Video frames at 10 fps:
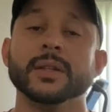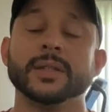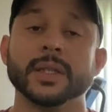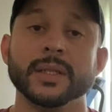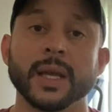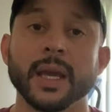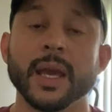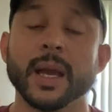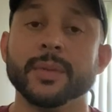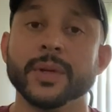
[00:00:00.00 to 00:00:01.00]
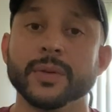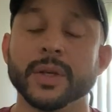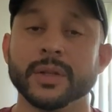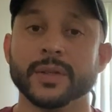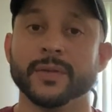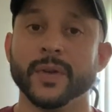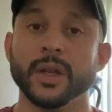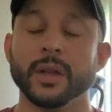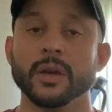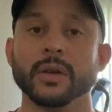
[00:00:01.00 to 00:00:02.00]
today I'm doing this
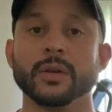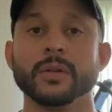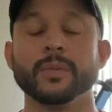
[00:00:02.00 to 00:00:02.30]
video